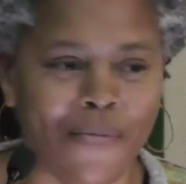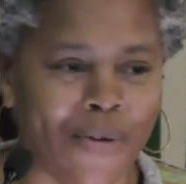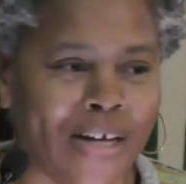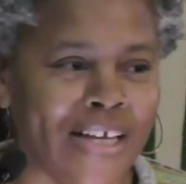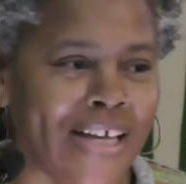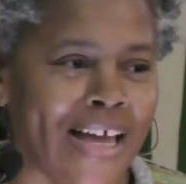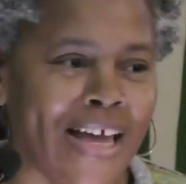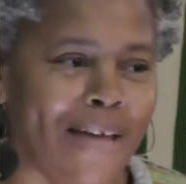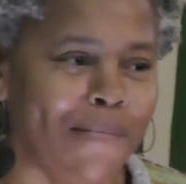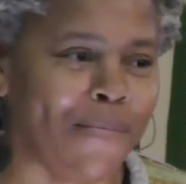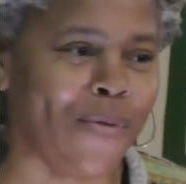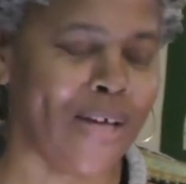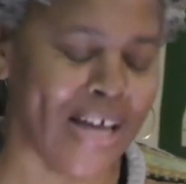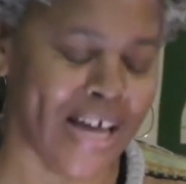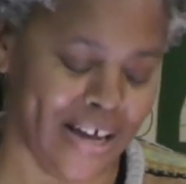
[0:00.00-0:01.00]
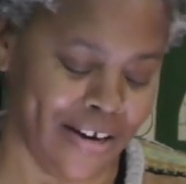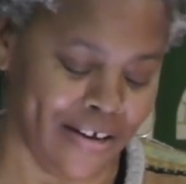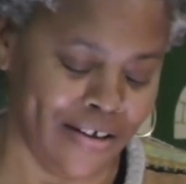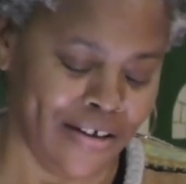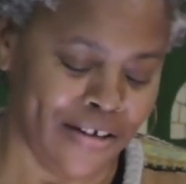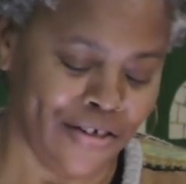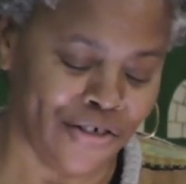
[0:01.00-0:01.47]
One game we had
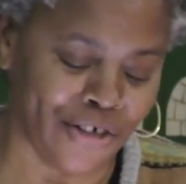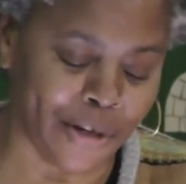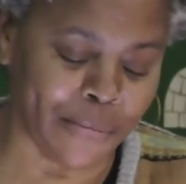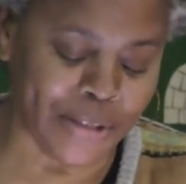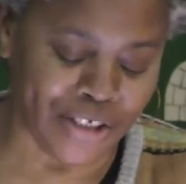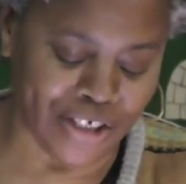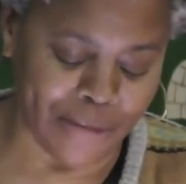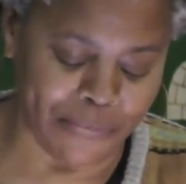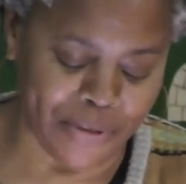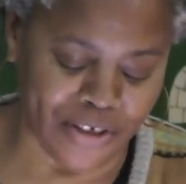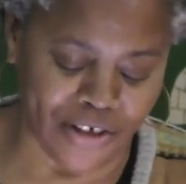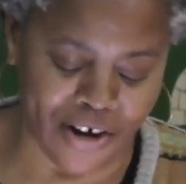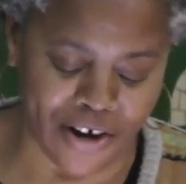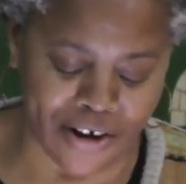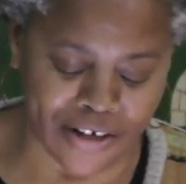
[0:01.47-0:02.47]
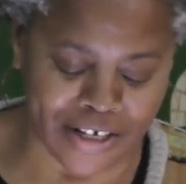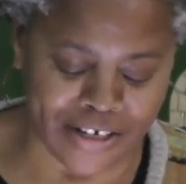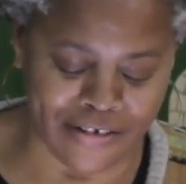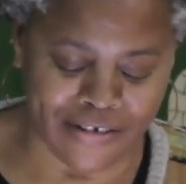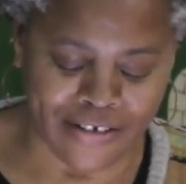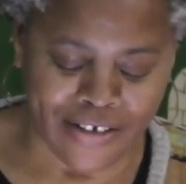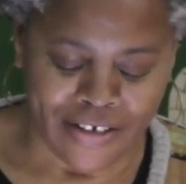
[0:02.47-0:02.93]
a German Shepherd dog,
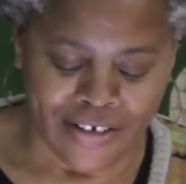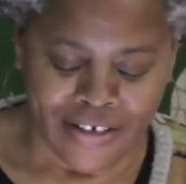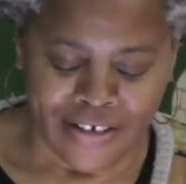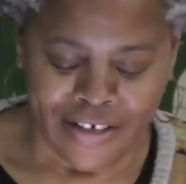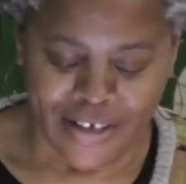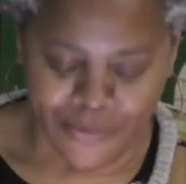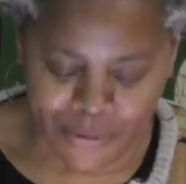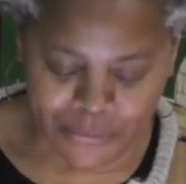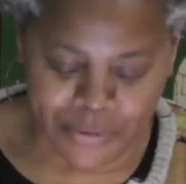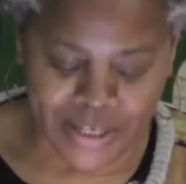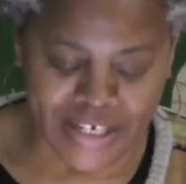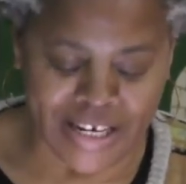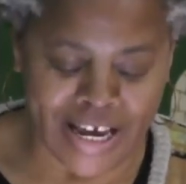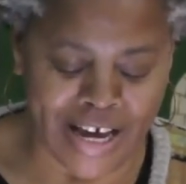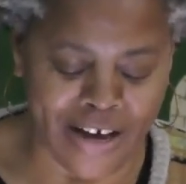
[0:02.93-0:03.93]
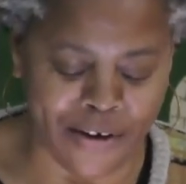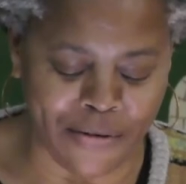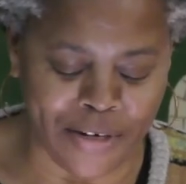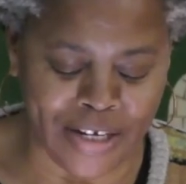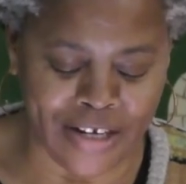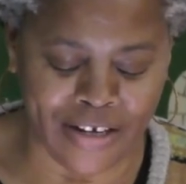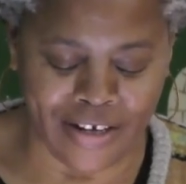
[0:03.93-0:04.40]
and he would be
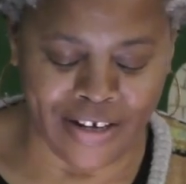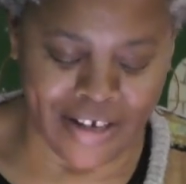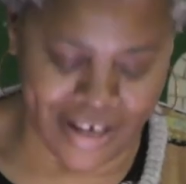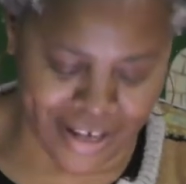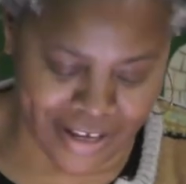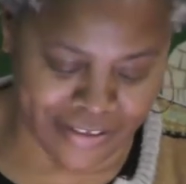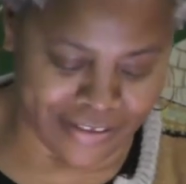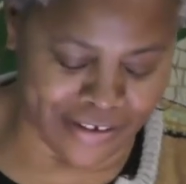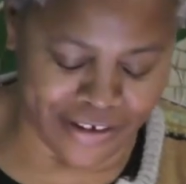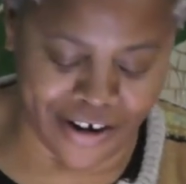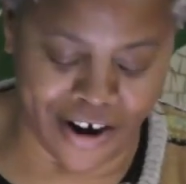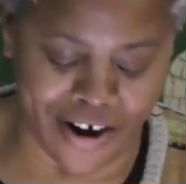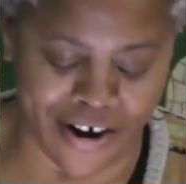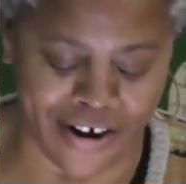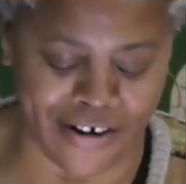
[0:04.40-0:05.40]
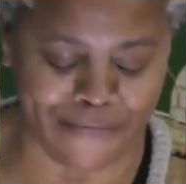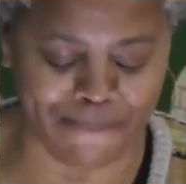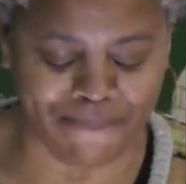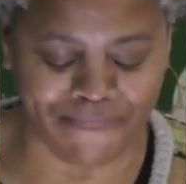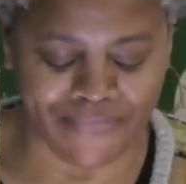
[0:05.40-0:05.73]
down in the yard